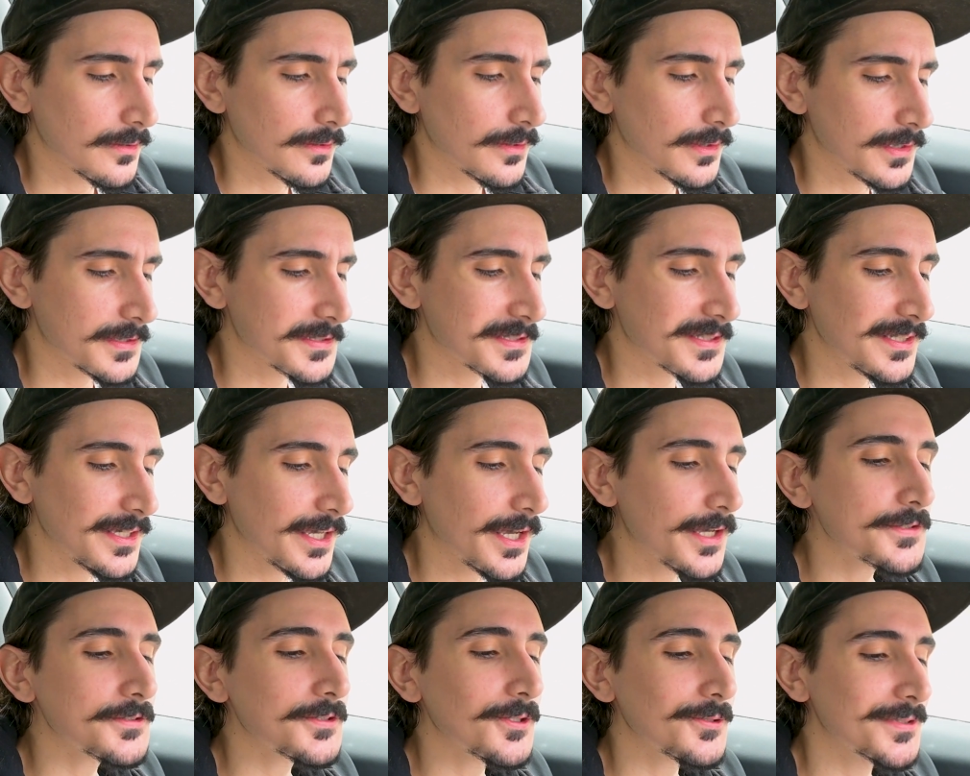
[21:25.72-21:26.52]
it's
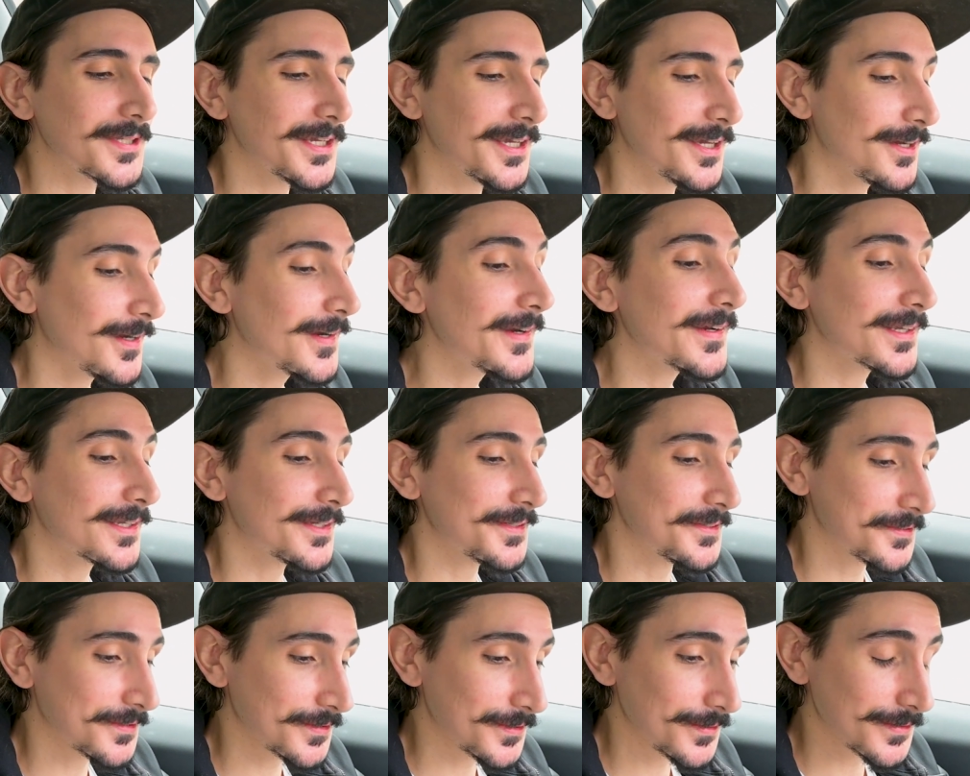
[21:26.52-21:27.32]
the esoteric
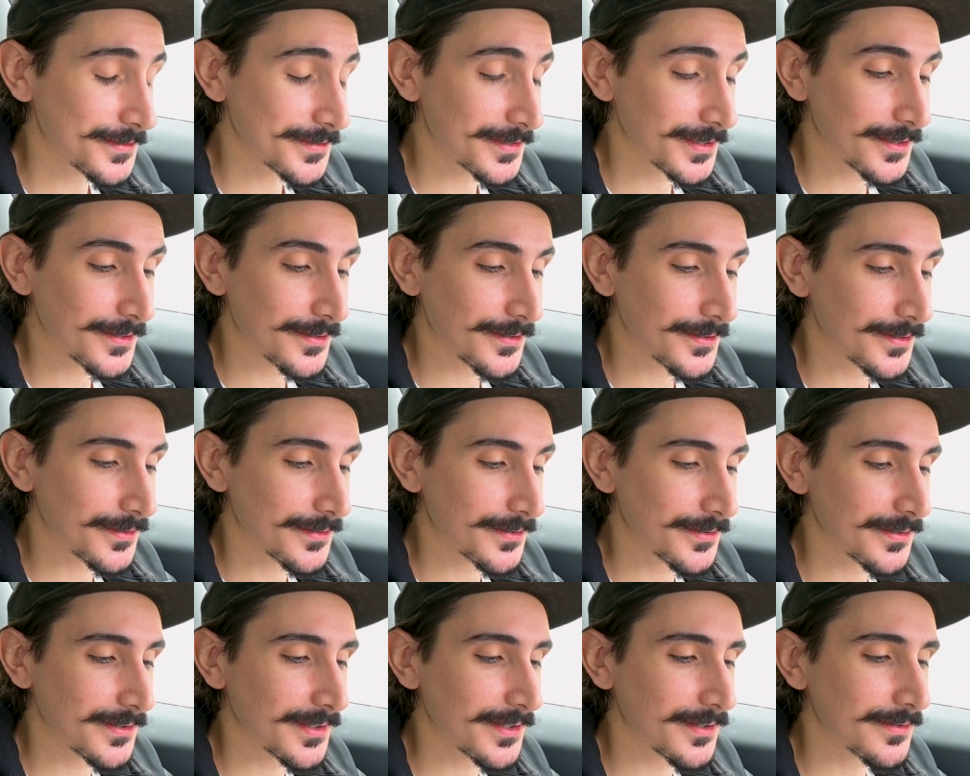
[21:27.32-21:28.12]
issues
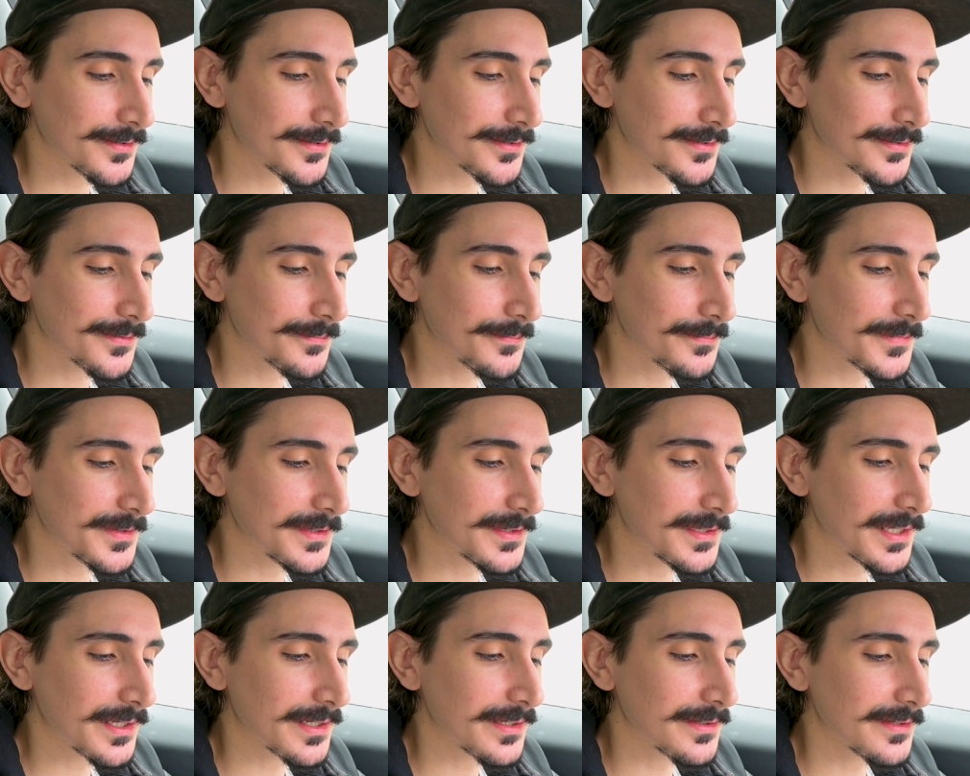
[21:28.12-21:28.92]
that
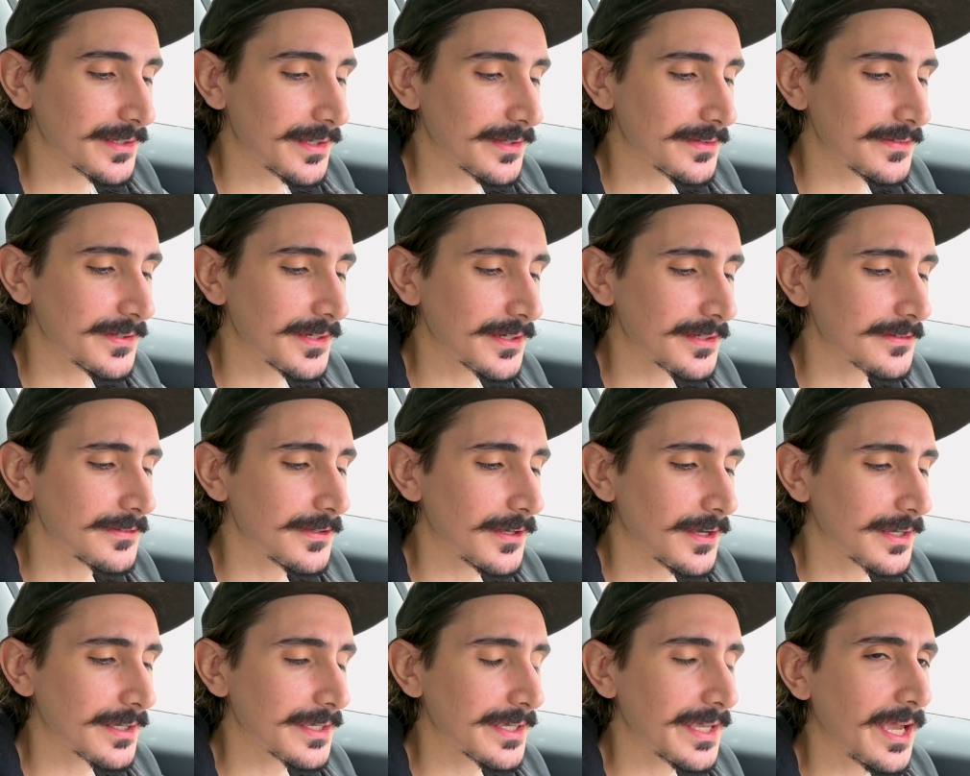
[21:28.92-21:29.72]

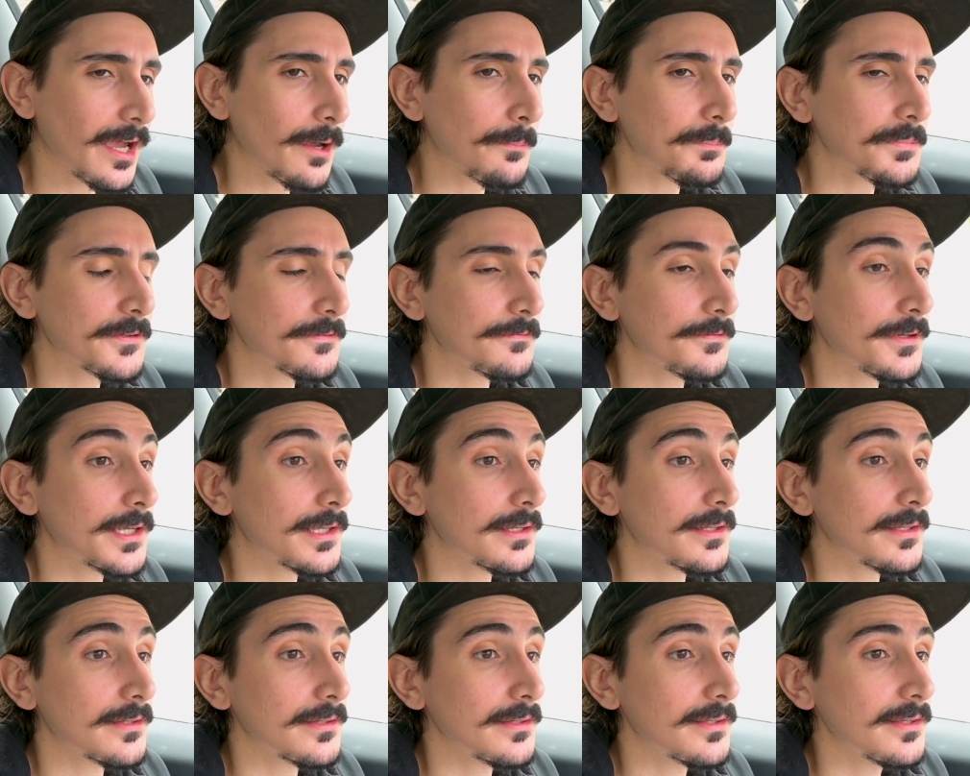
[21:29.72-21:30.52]
TikTok
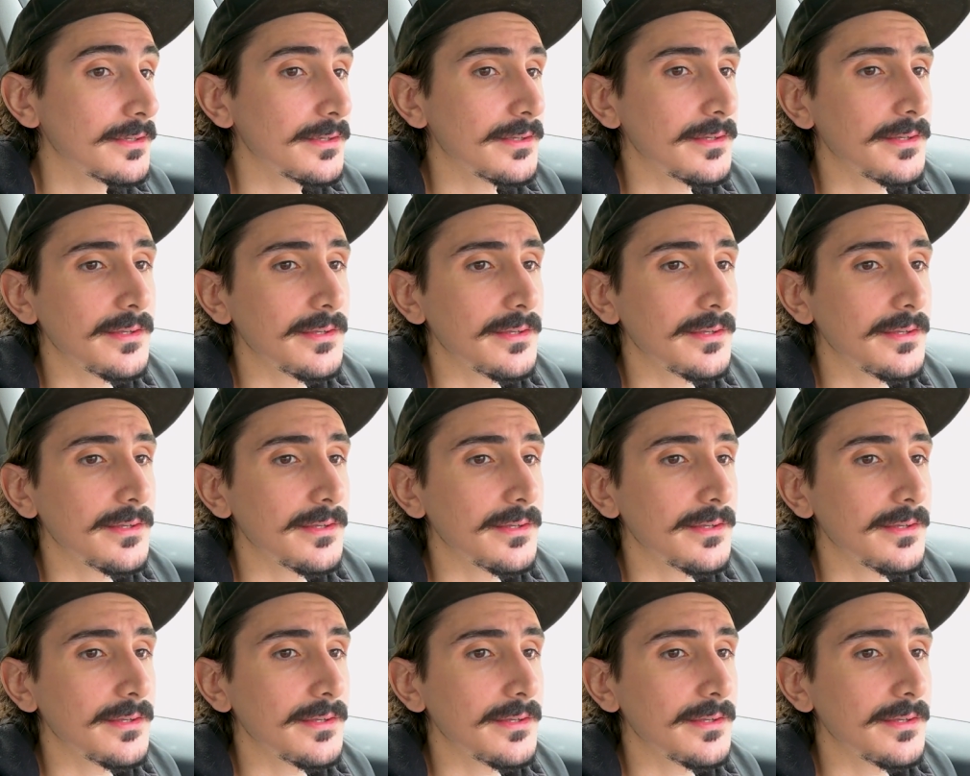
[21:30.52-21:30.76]
captivated.